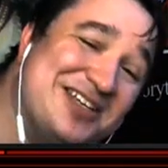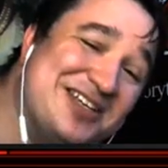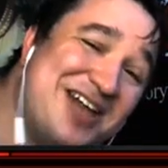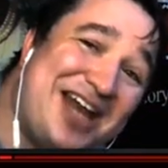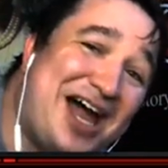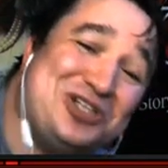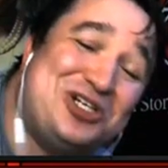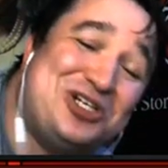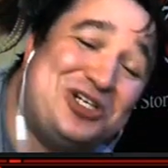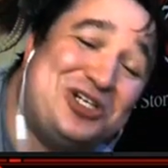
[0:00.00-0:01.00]
thing is, I hadn't
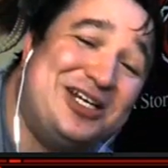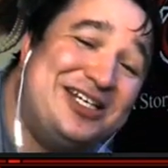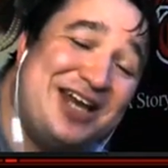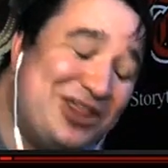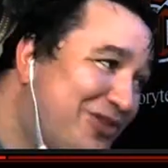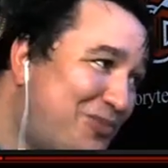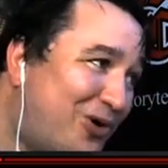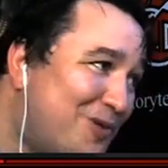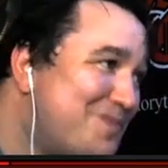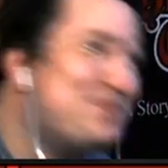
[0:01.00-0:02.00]
actually done
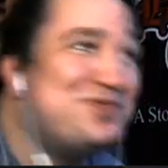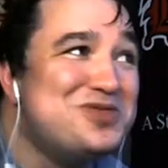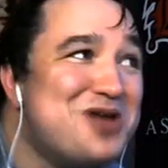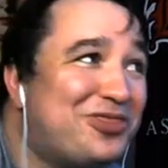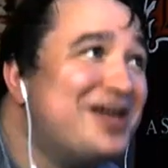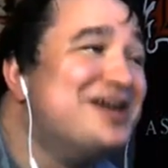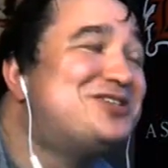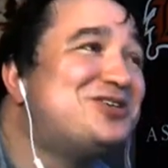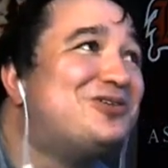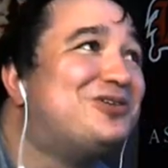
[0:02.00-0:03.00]
anything for the poor.
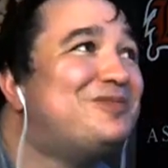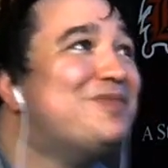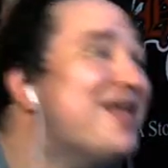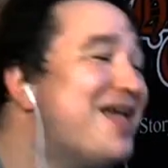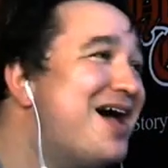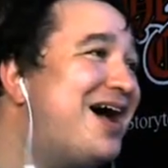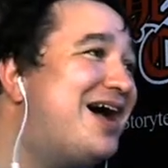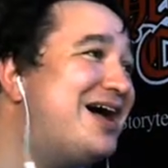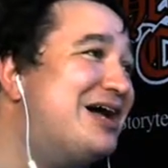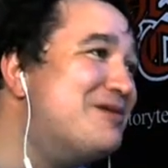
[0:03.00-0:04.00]
Nothing at all.
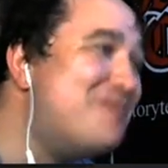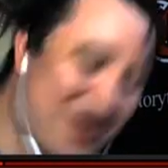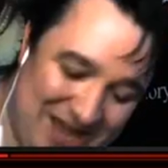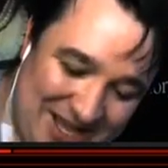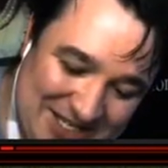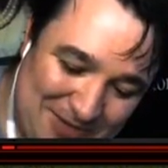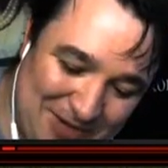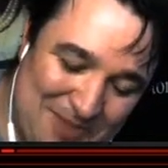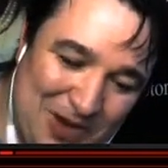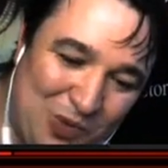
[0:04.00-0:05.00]
I had
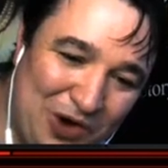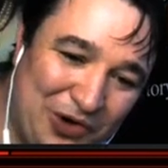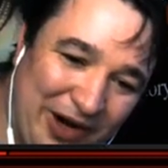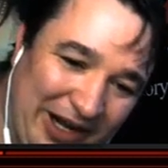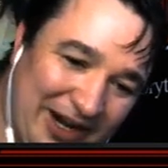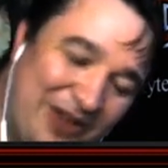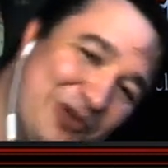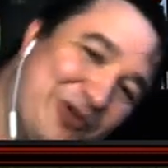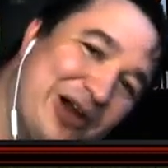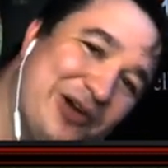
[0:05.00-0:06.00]
simply been wandering
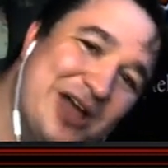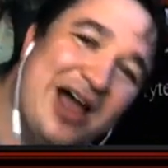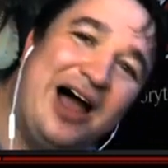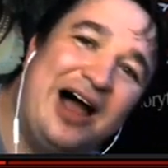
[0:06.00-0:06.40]
around the road